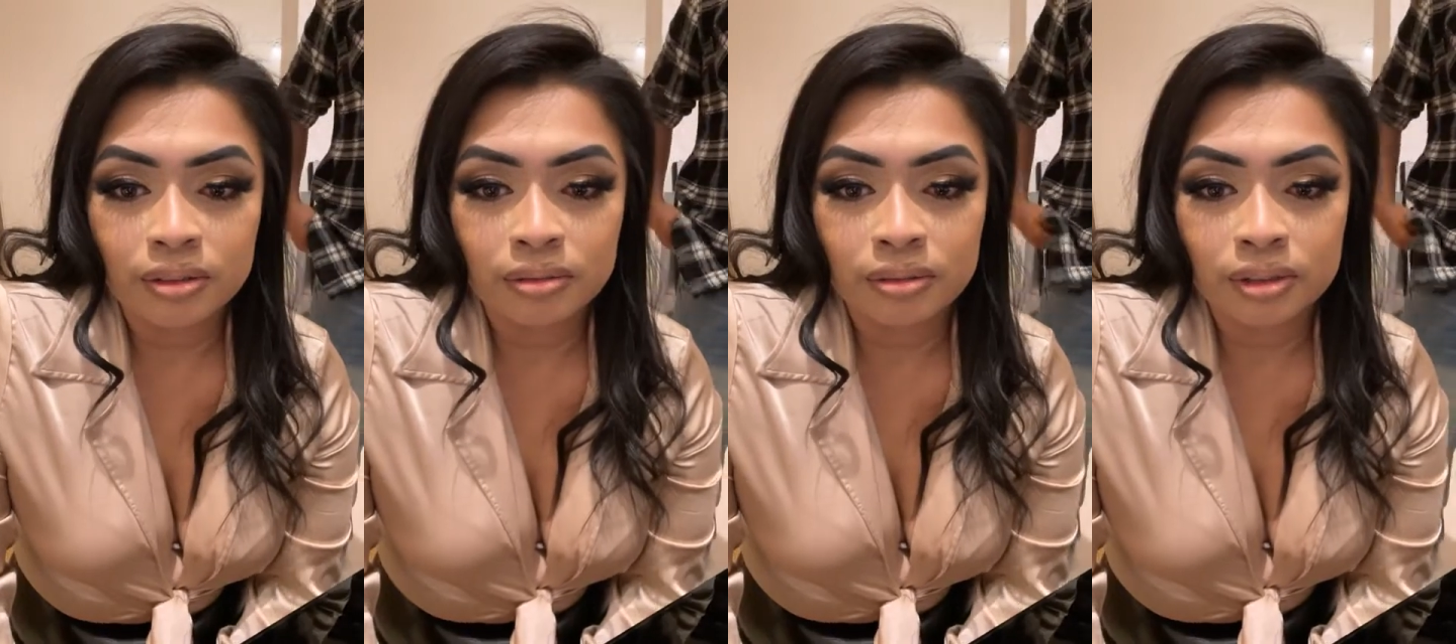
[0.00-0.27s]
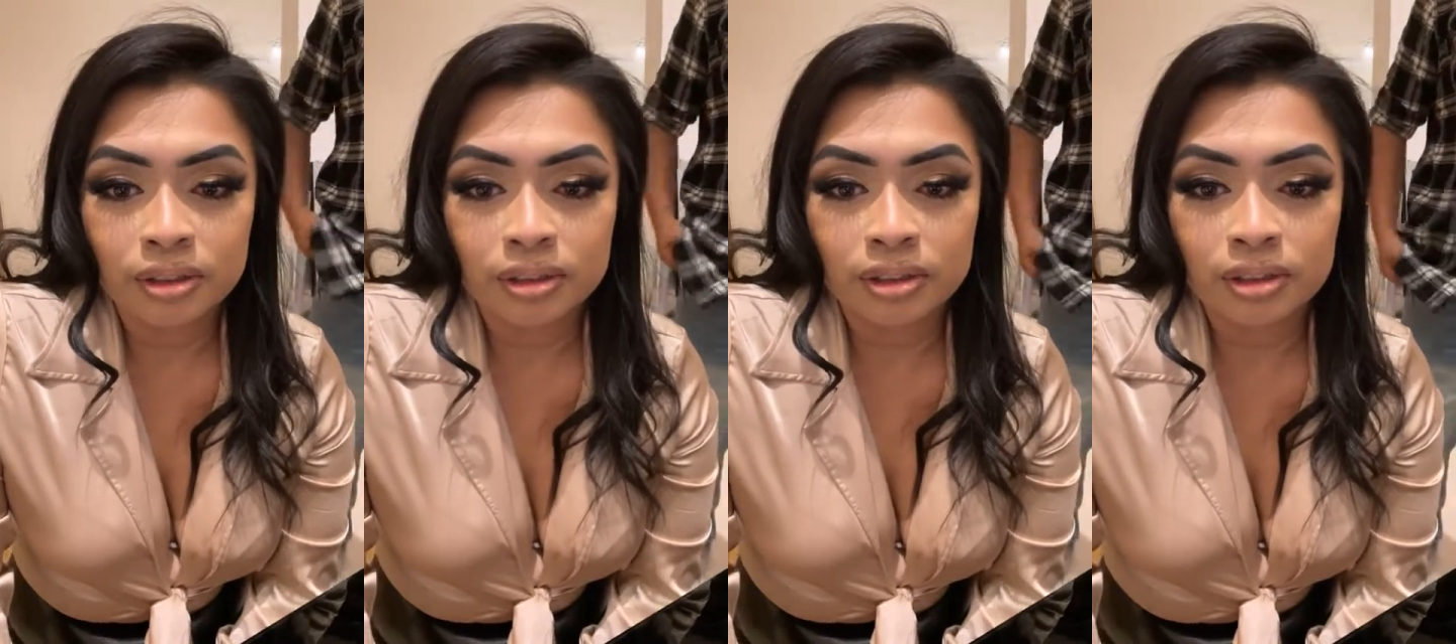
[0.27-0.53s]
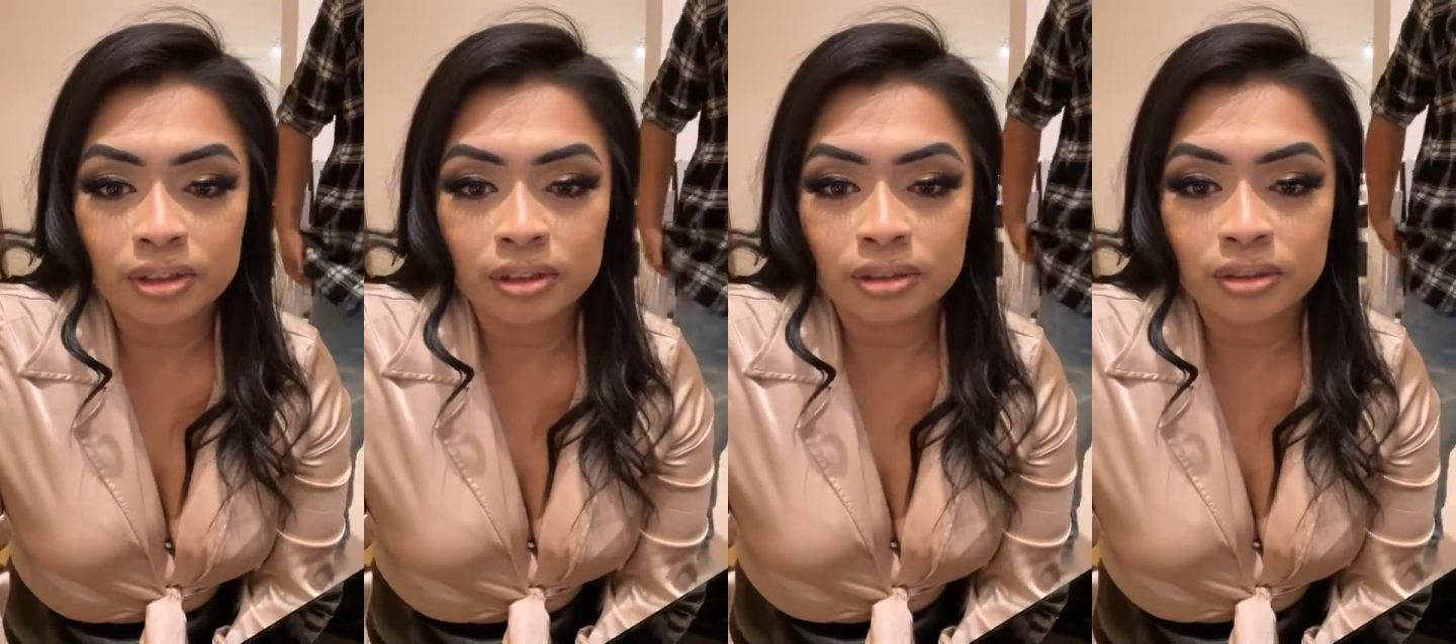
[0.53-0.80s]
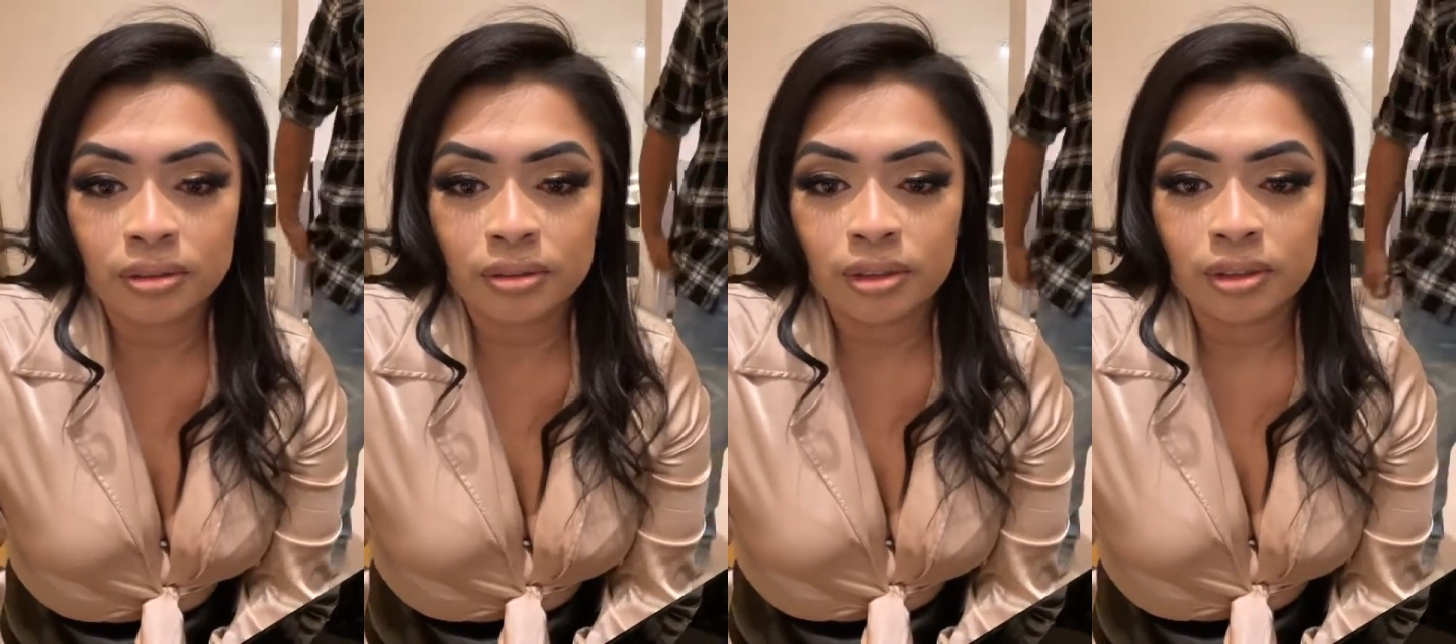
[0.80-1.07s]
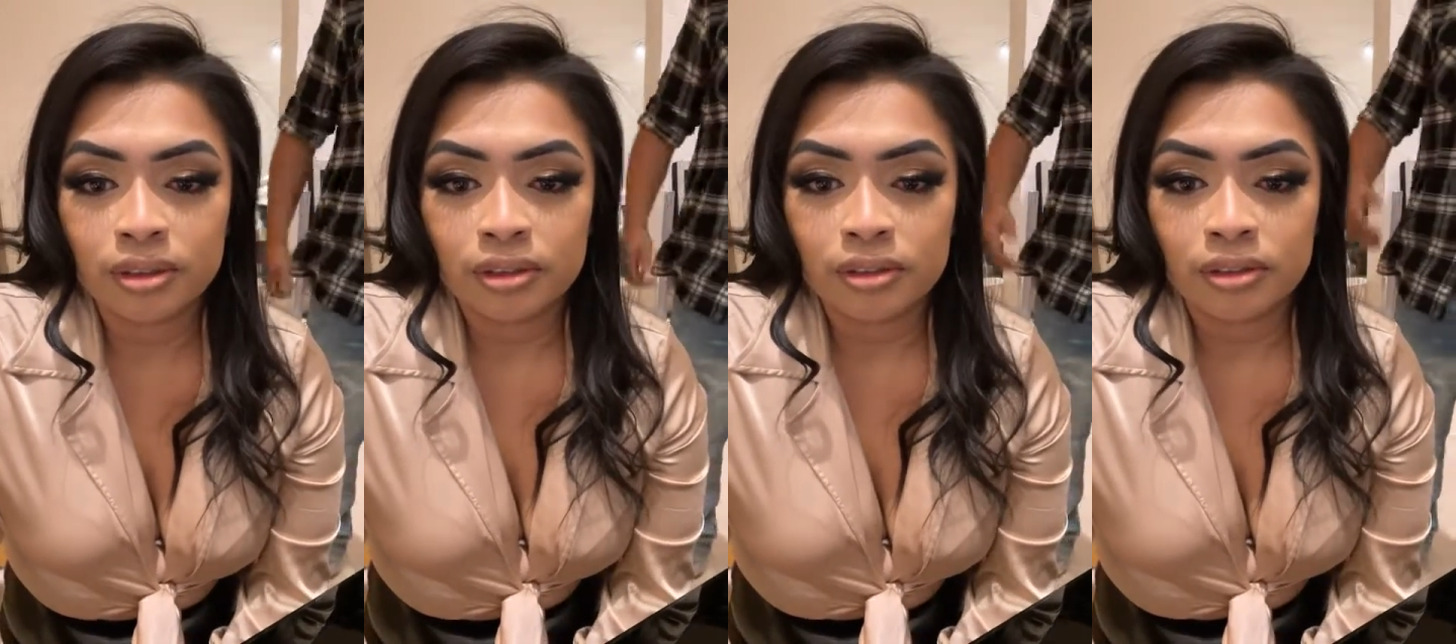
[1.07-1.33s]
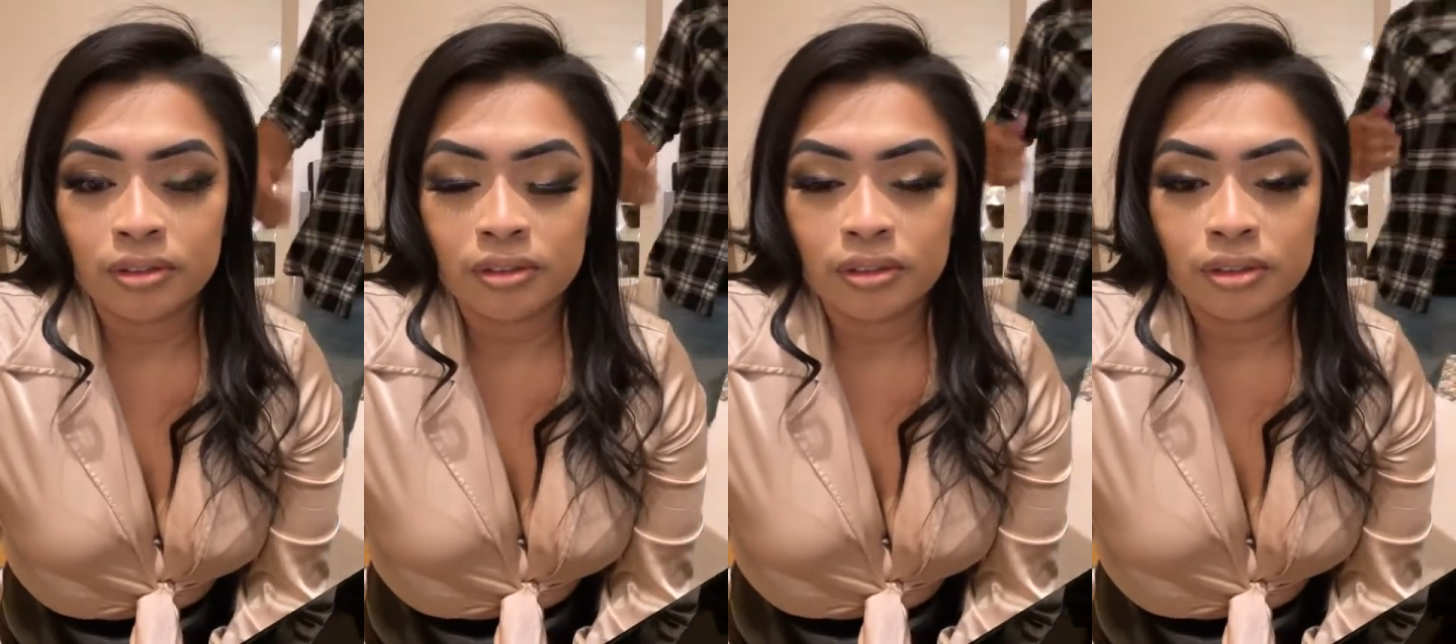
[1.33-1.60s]
It was Sam. Eh,
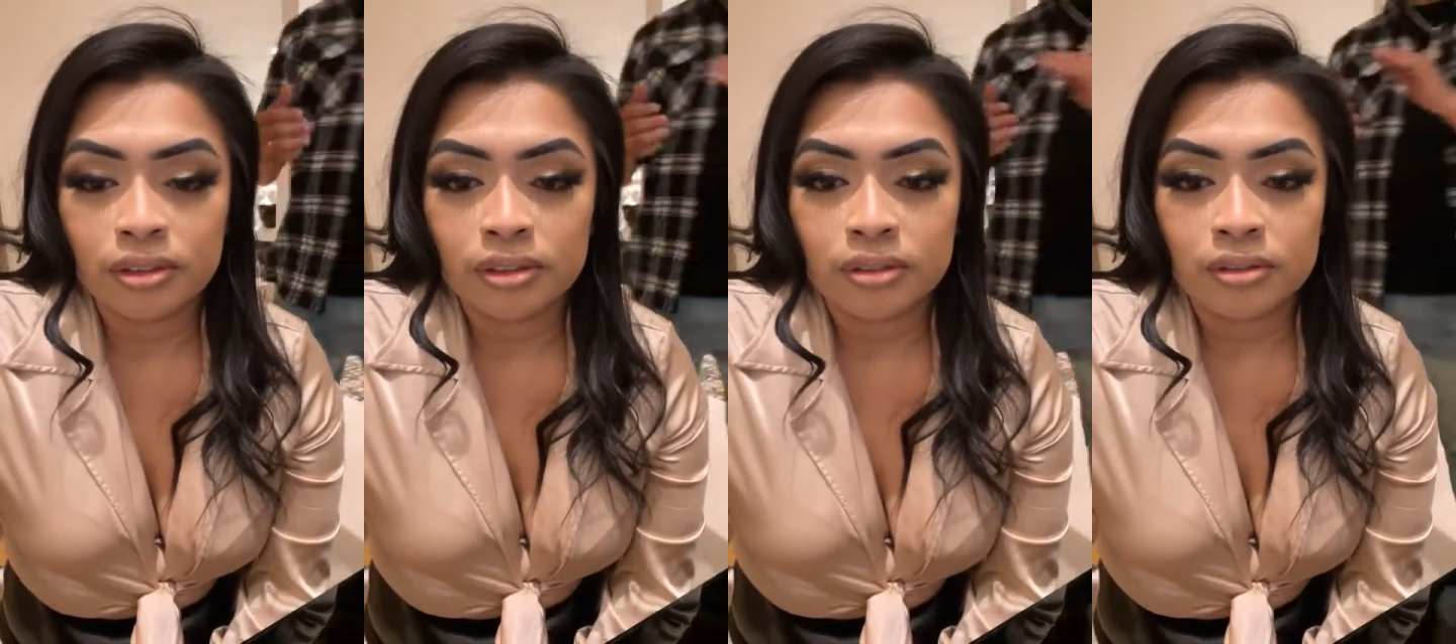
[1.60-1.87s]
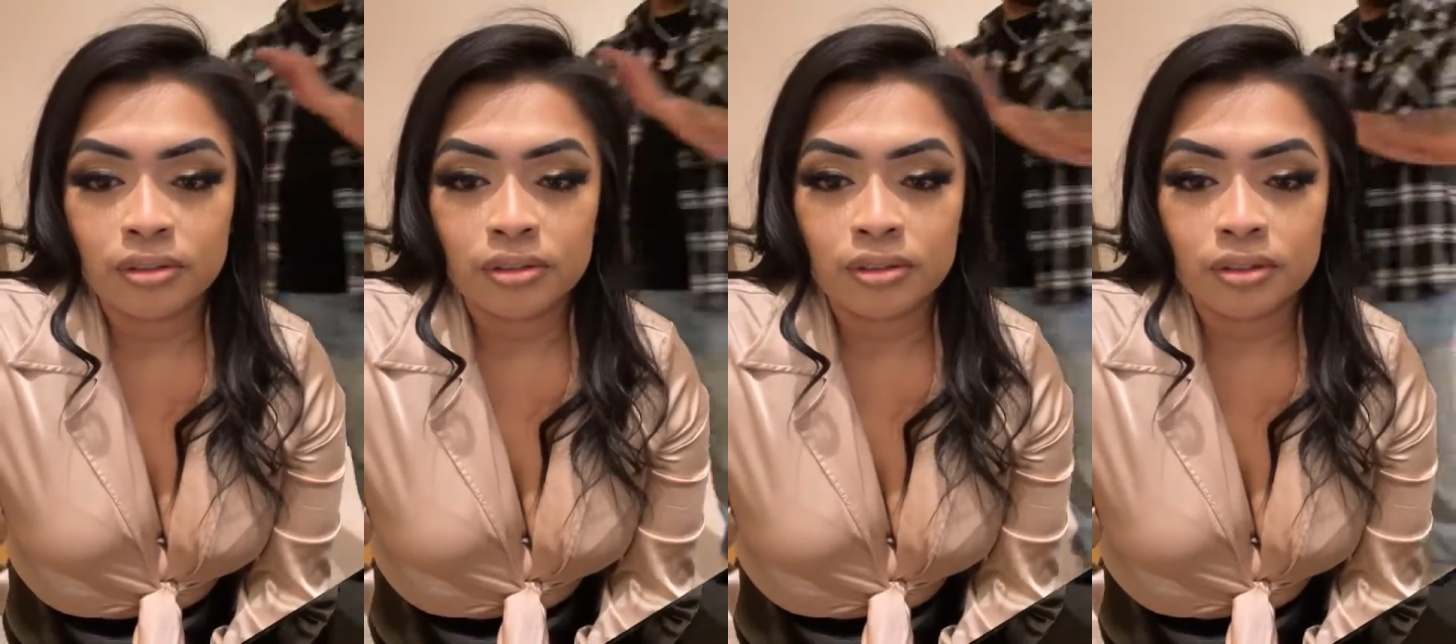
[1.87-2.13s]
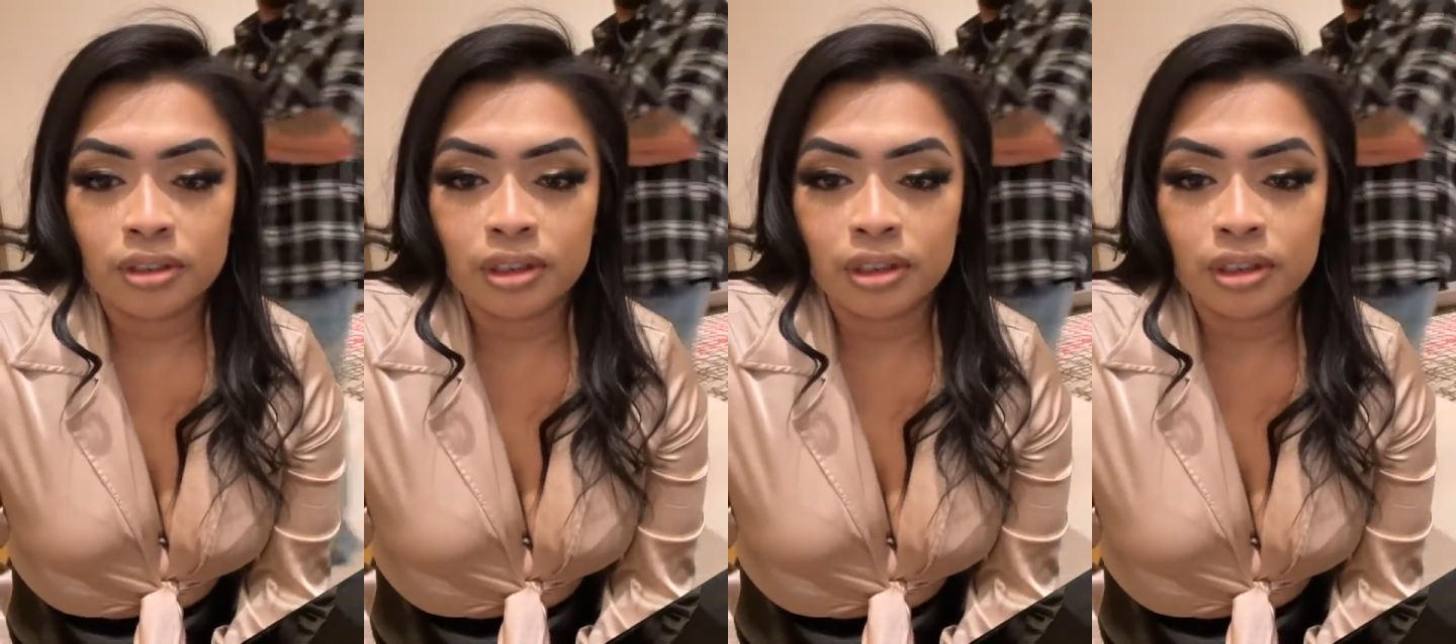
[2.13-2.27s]
whoa.